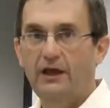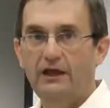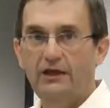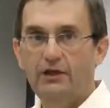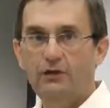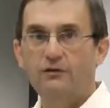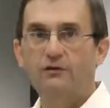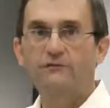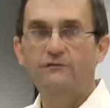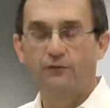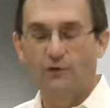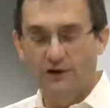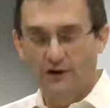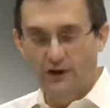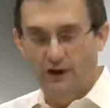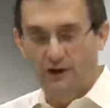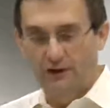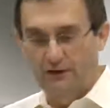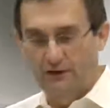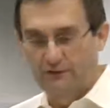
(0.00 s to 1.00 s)
Here in Fort
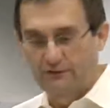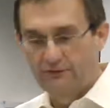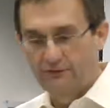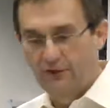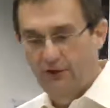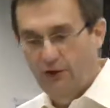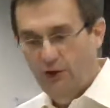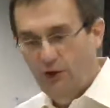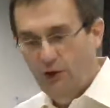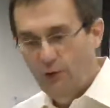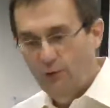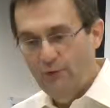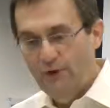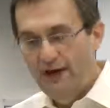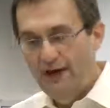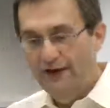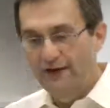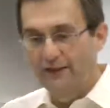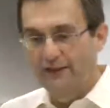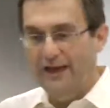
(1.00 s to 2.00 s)
Collins,
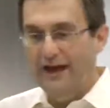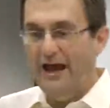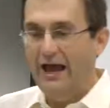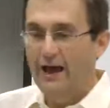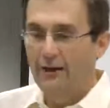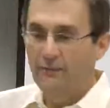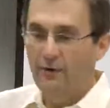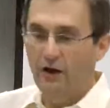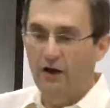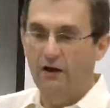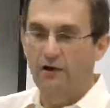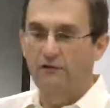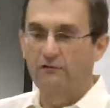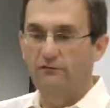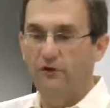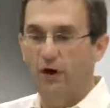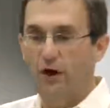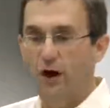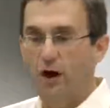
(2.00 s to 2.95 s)
we had a lab of